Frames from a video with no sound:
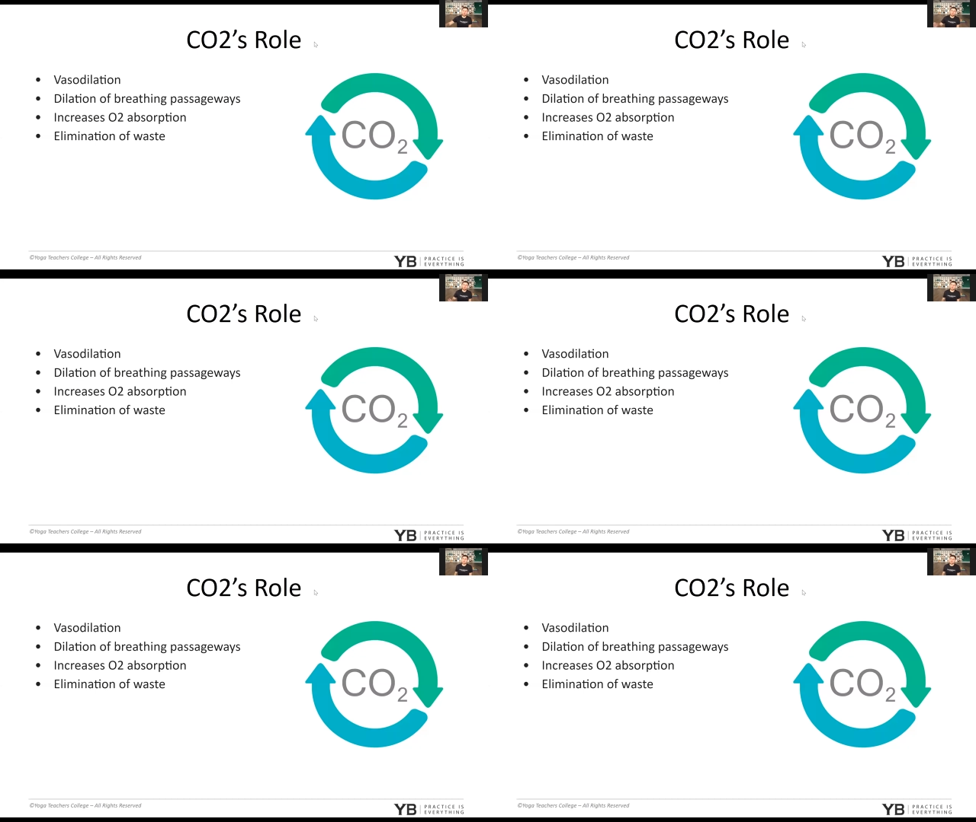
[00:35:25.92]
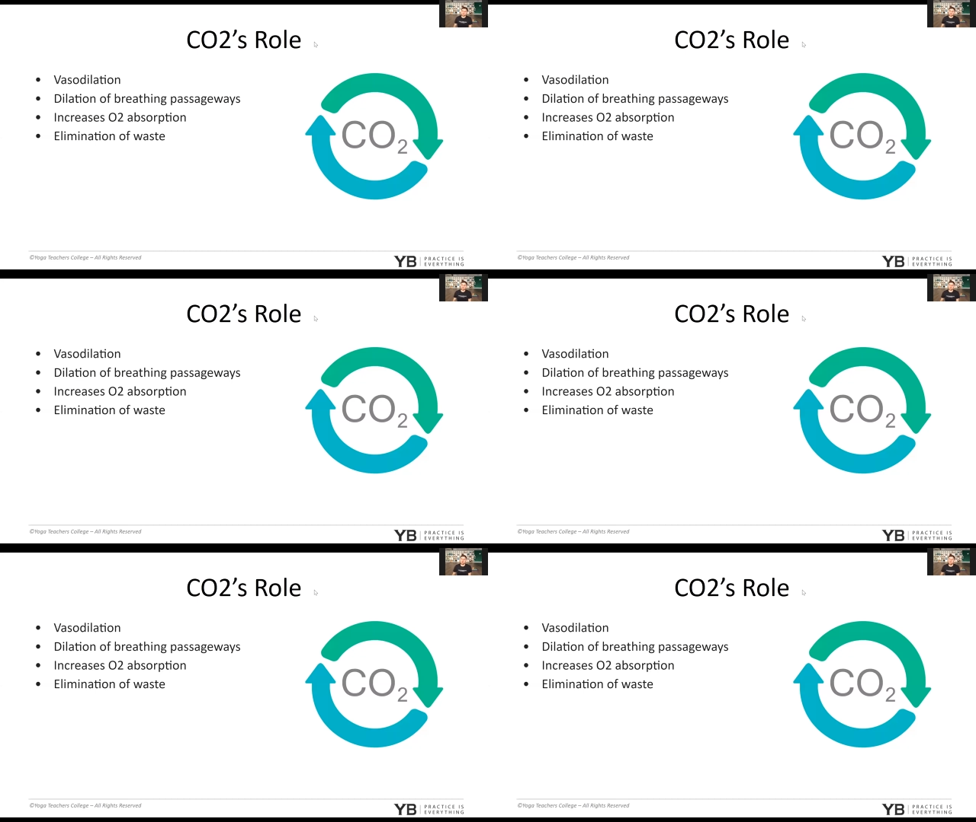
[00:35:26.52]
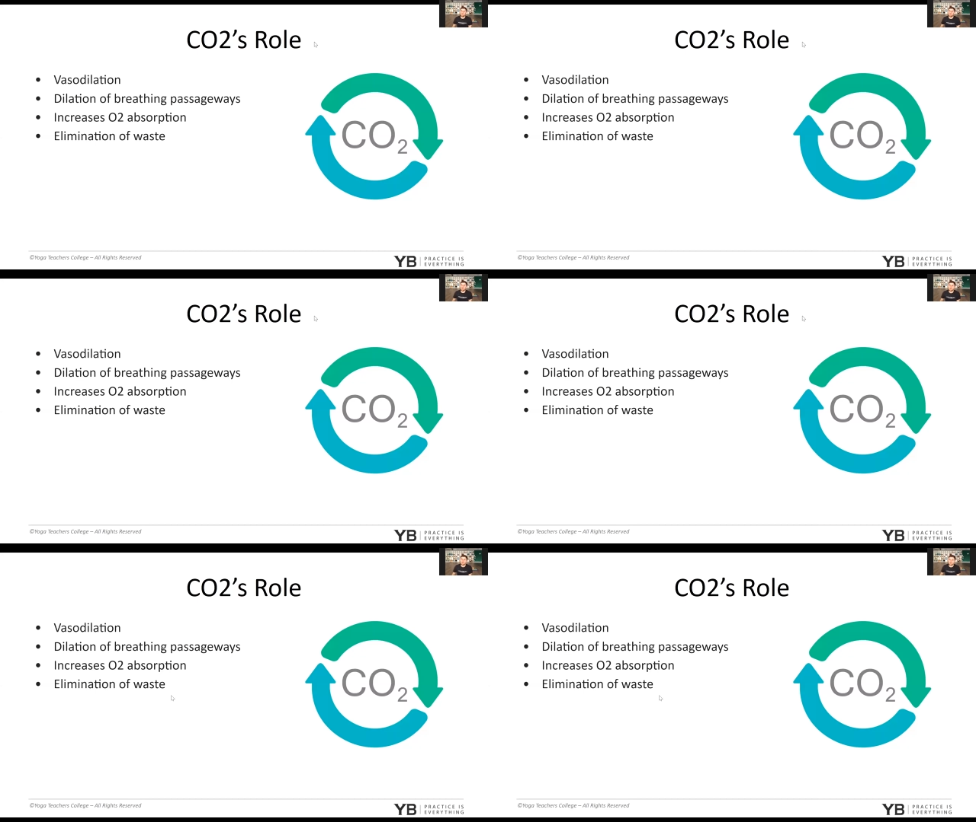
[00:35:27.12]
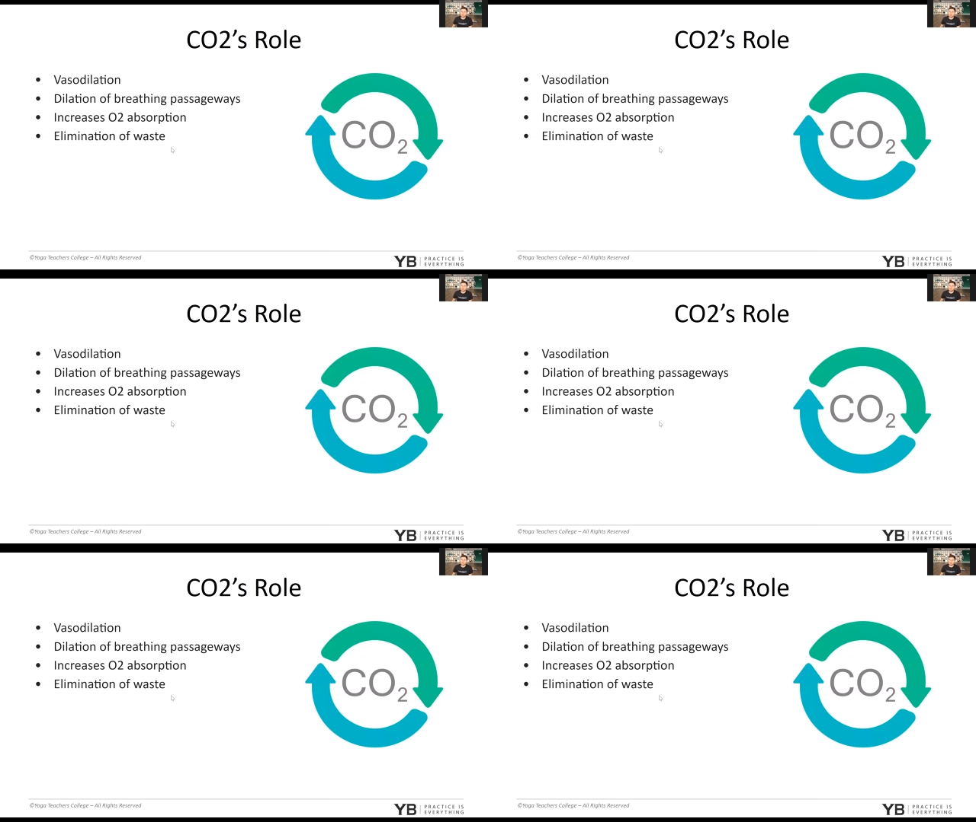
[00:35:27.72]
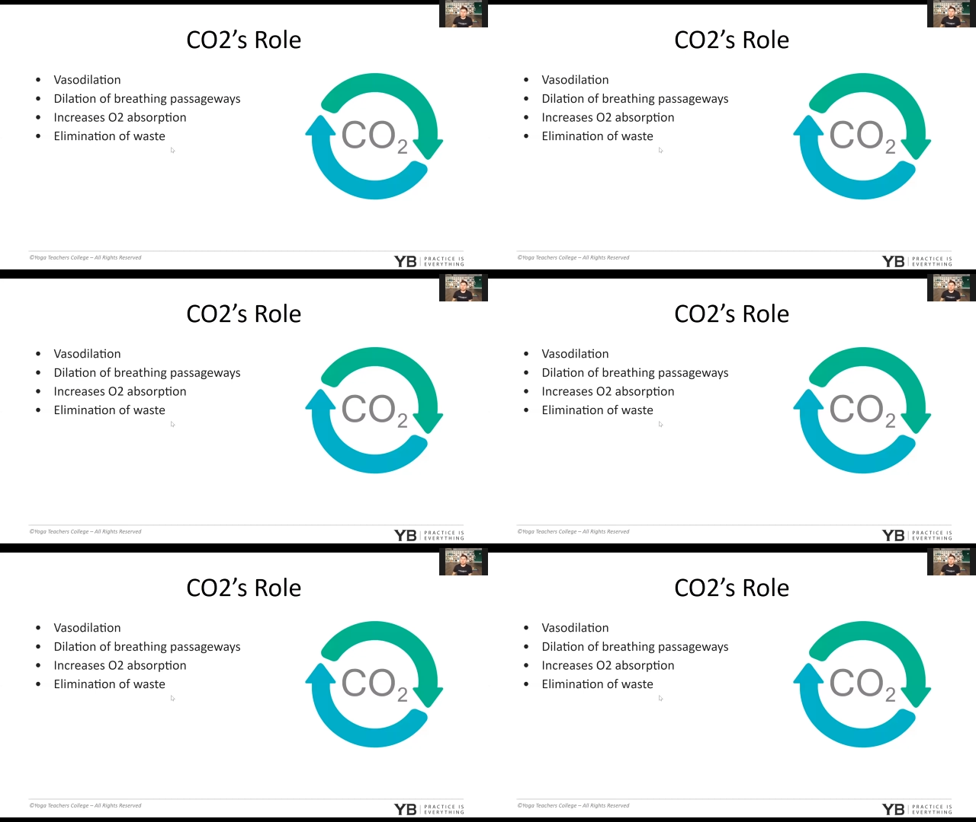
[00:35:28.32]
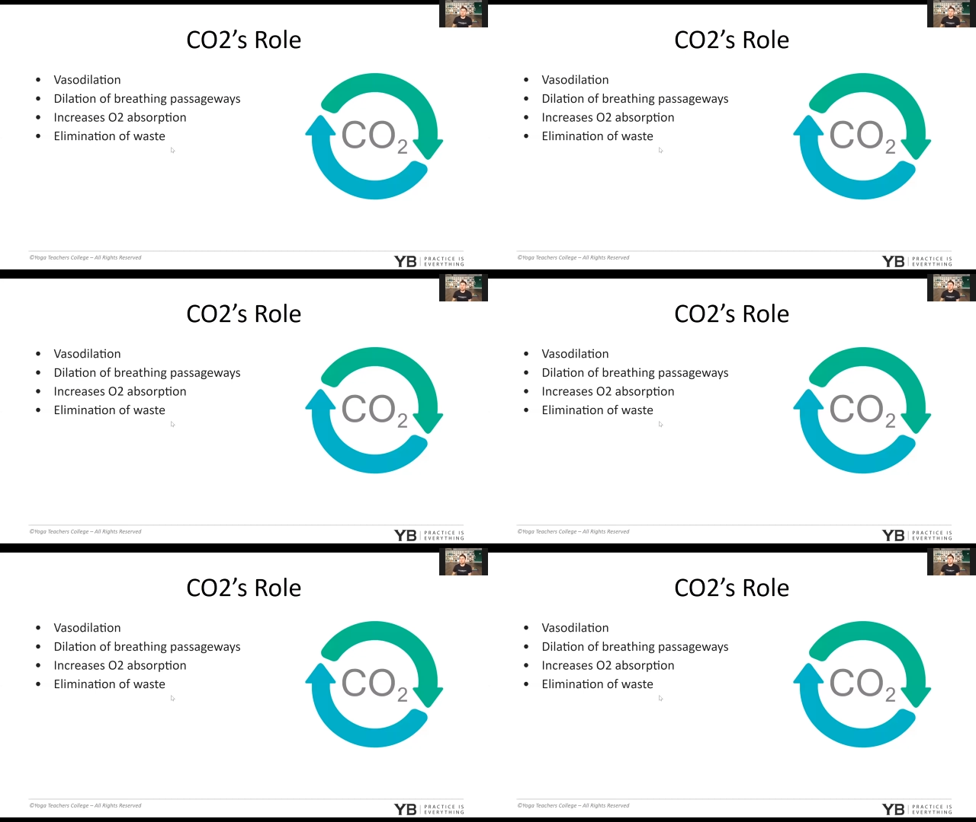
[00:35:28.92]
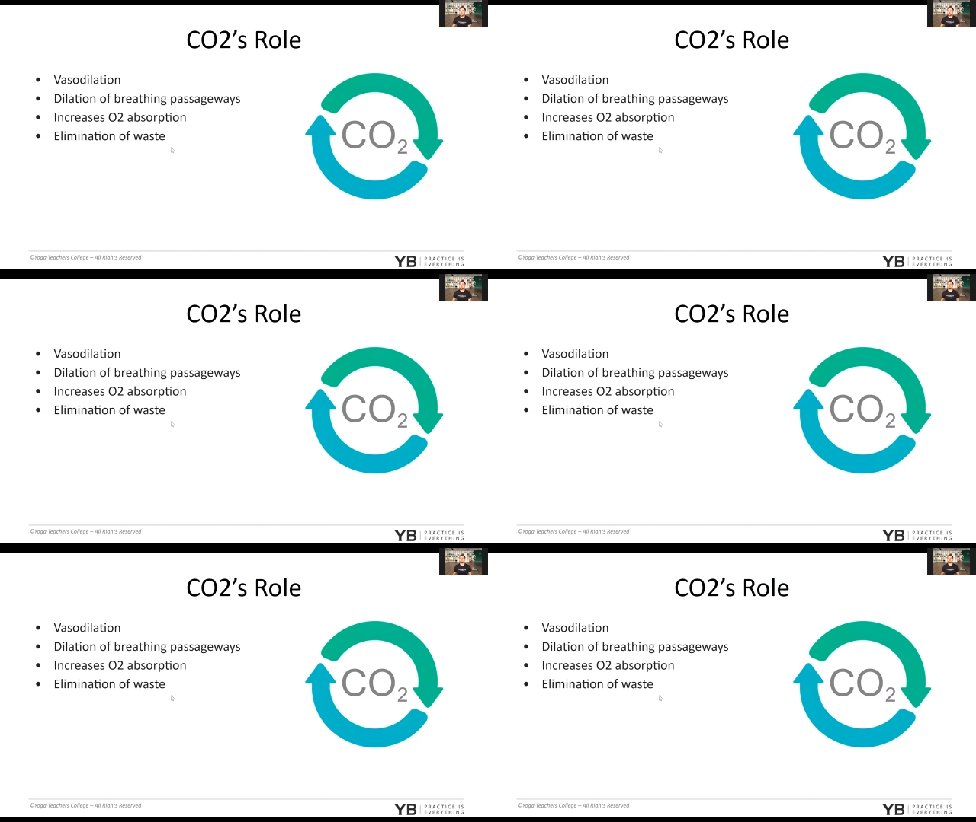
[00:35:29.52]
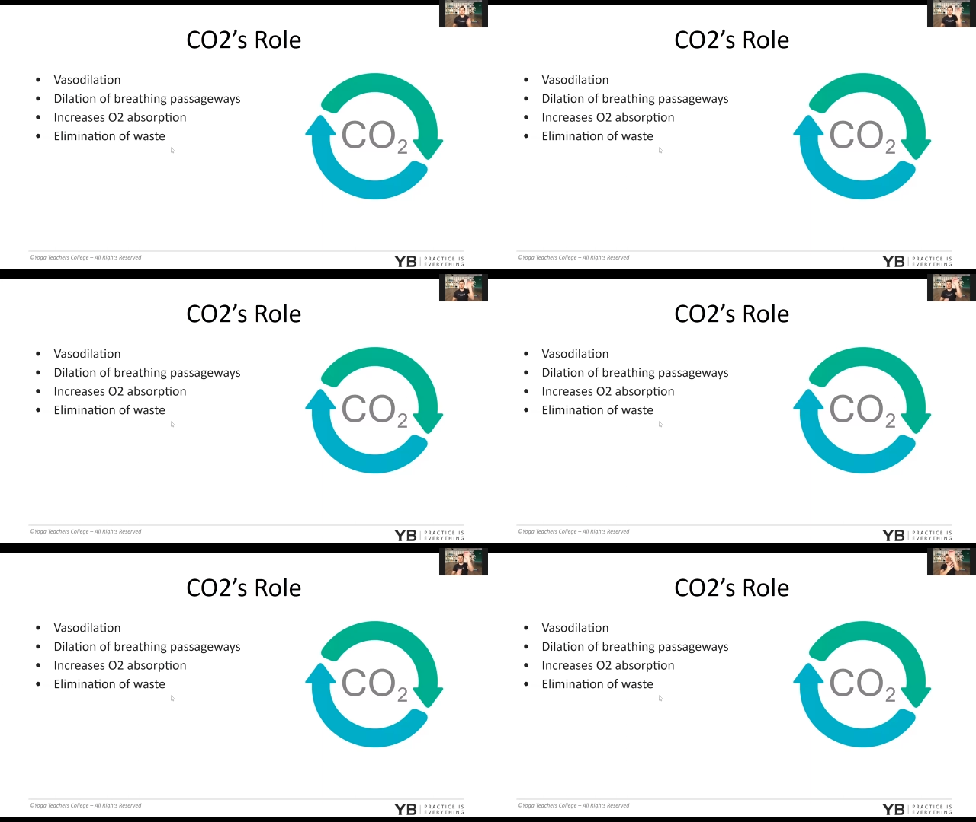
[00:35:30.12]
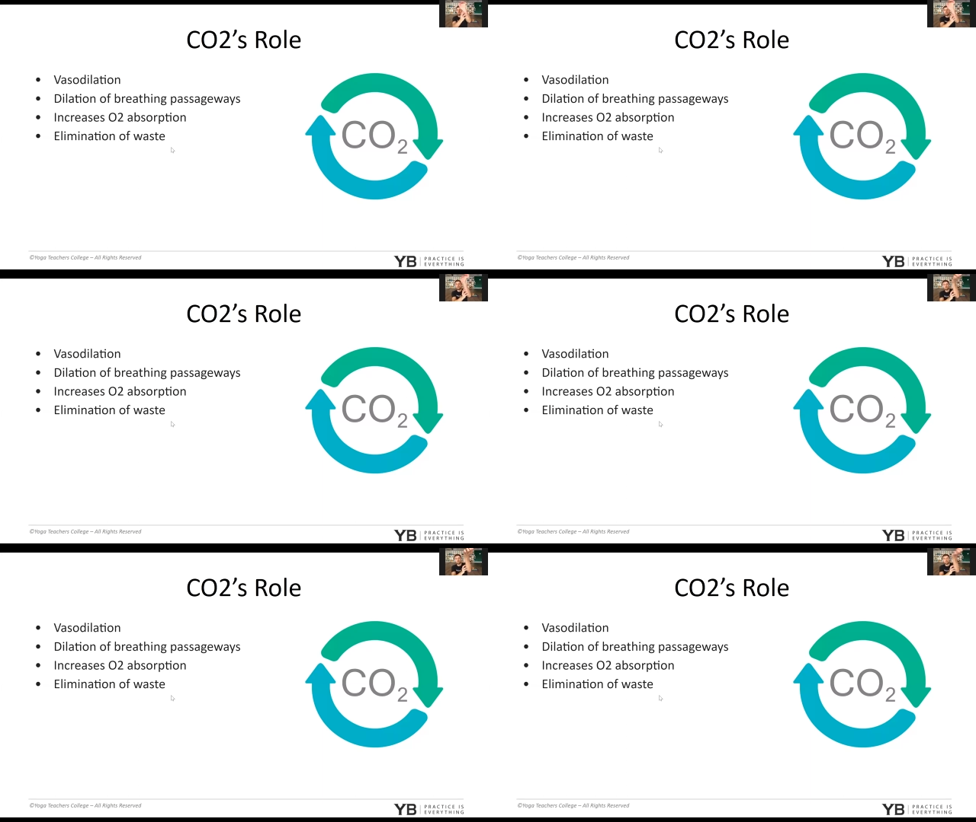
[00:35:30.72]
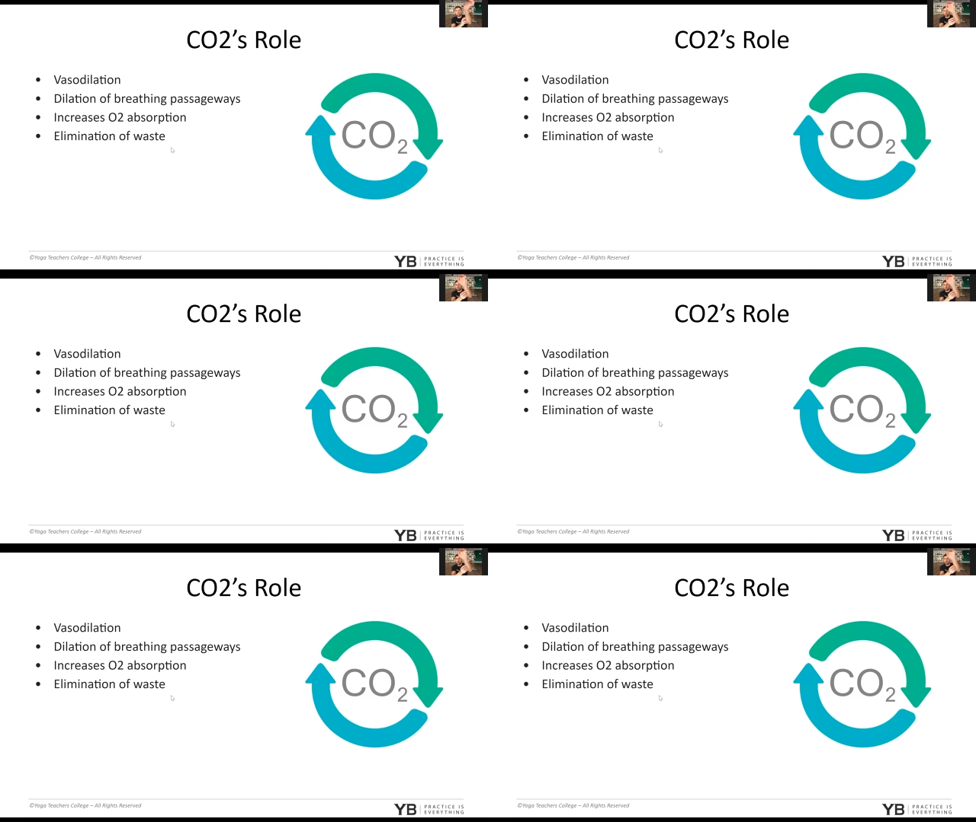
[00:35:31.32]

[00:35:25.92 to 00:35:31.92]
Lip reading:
[unreadable: no face in view]